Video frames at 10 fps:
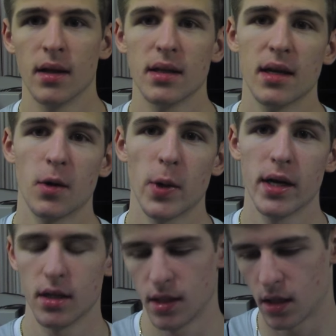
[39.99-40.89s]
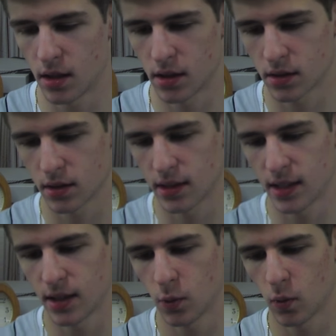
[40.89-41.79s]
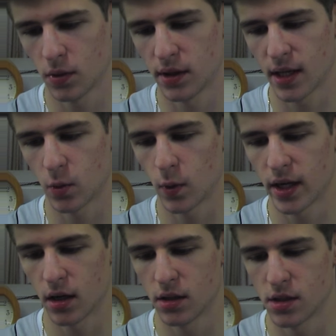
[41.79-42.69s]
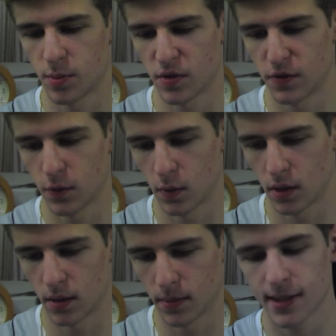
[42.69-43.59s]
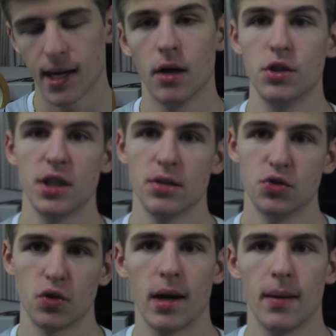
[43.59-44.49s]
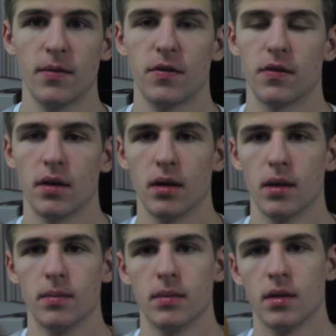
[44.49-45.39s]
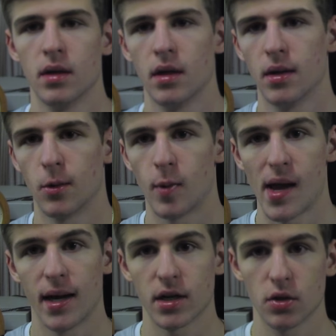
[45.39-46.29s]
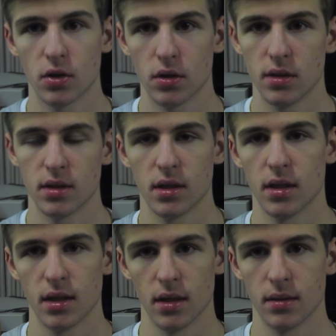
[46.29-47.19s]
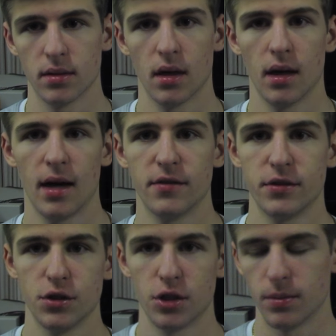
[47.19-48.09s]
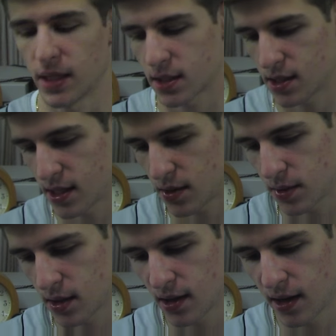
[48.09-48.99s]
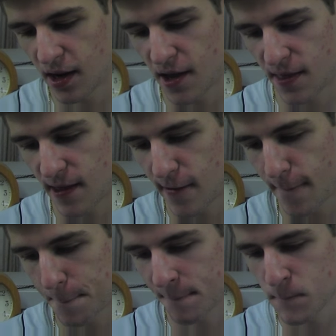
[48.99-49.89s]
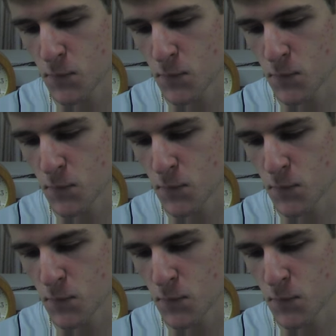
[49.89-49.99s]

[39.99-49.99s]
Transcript: Then I read in an article that he then went on to perform Couch and Drop from Radical, the Odd Future mixtape, and then